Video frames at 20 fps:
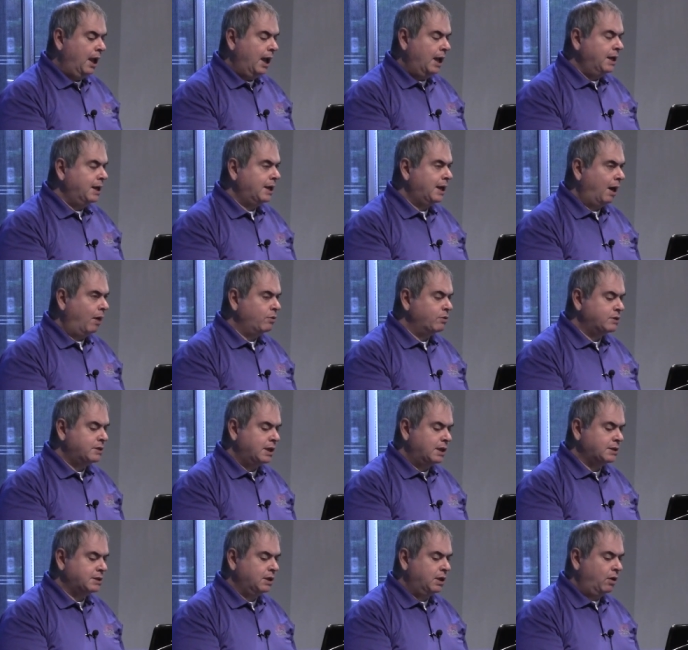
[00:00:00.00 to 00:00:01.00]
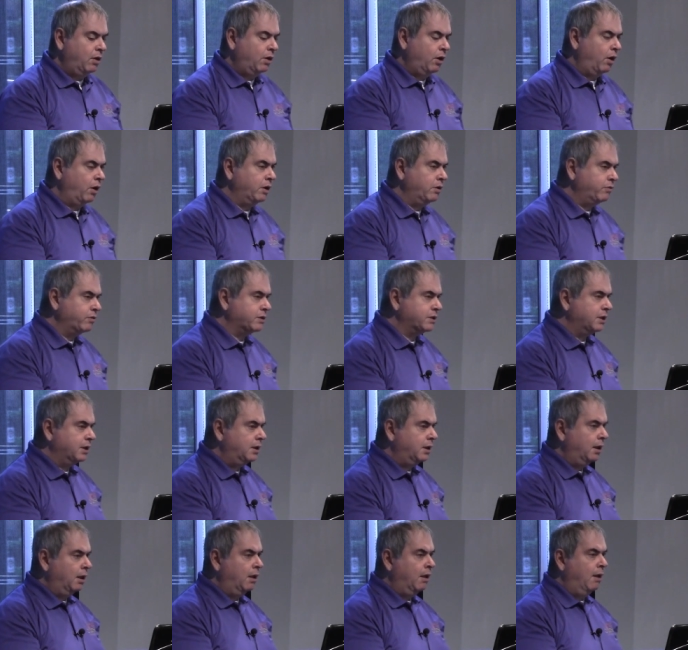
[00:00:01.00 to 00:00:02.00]
And Hikaru says, no, not
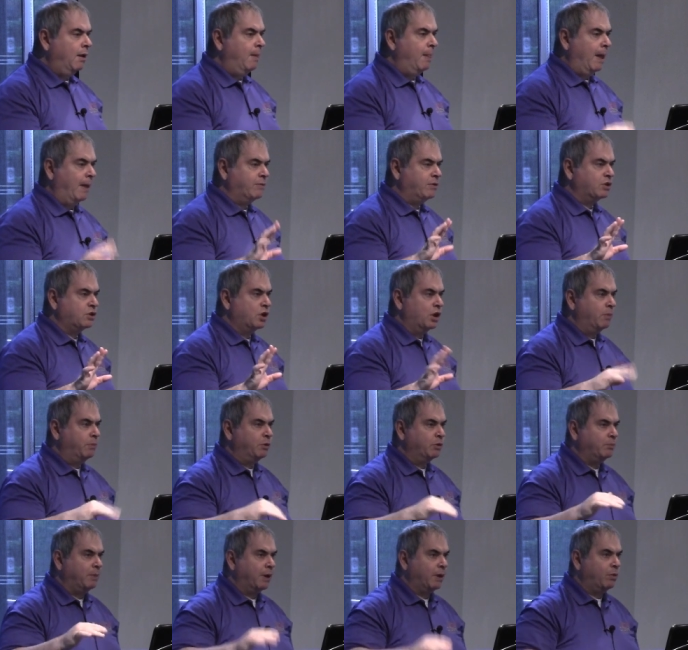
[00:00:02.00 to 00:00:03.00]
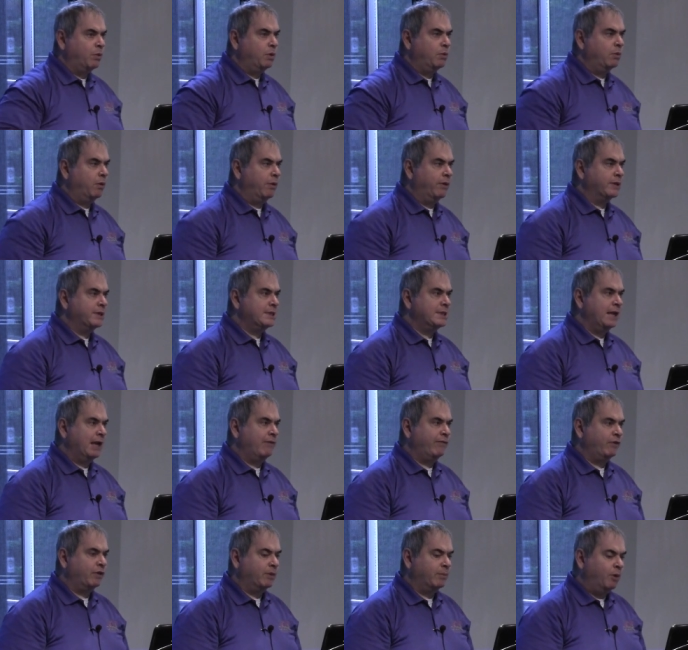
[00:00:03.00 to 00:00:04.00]
interested. I'm just going to put my queen where it's
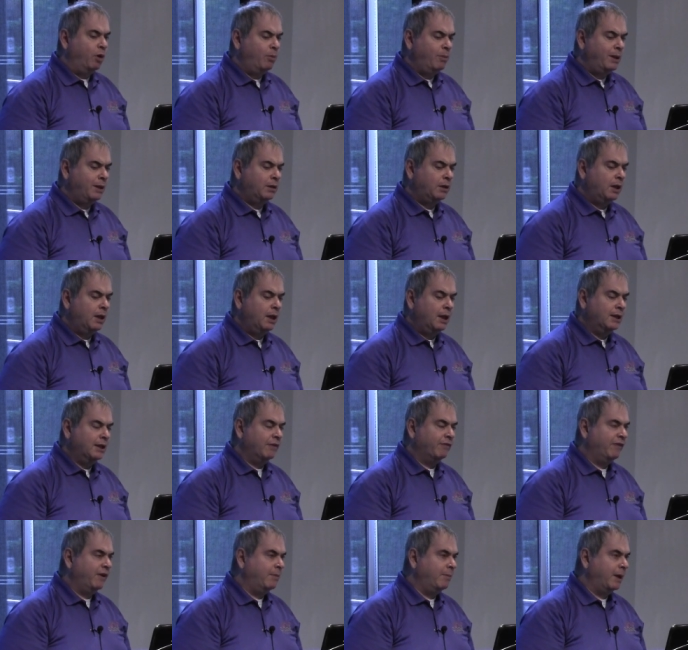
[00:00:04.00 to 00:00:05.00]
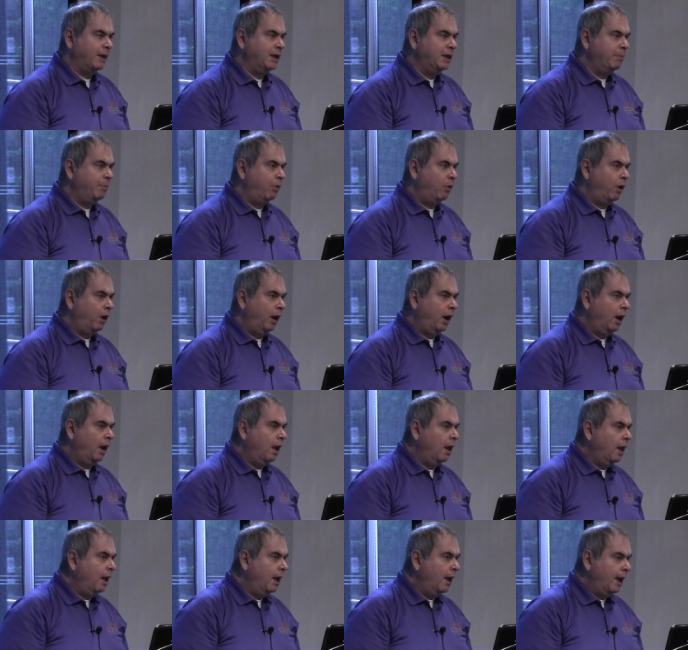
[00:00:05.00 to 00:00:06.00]
safe for the moment, defend my e-pawn,
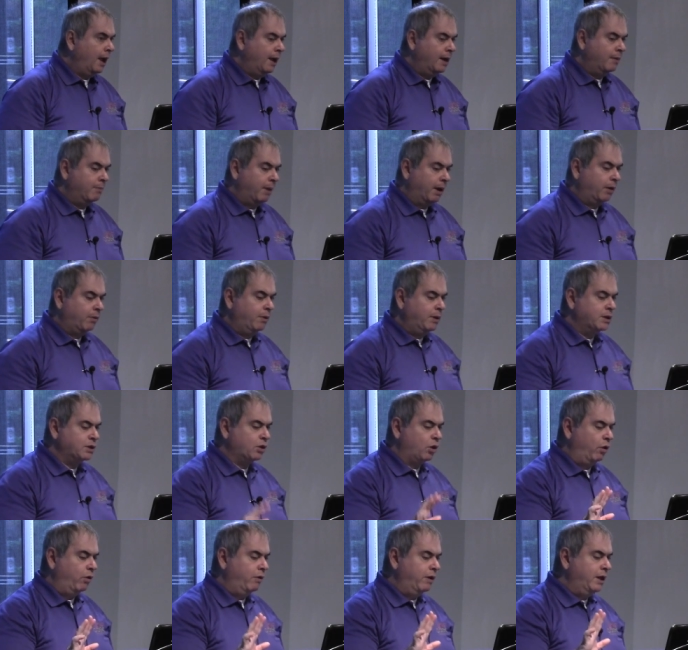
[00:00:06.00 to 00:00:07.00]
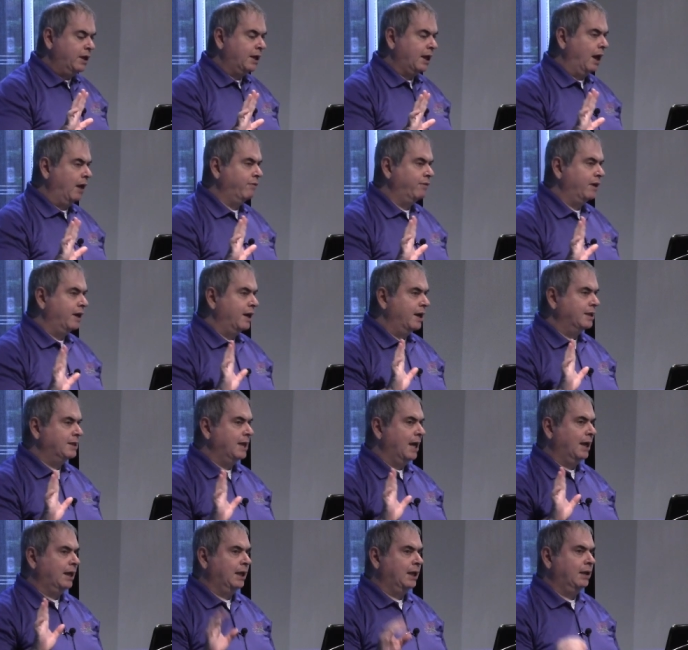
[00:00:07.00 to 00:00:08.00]
and my queen is already kind of in an
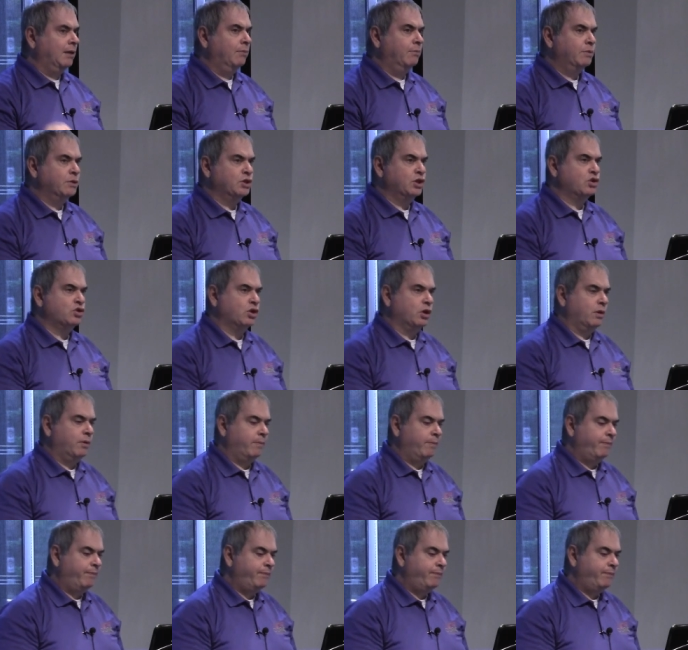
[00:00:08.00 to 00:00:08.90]
attacking position.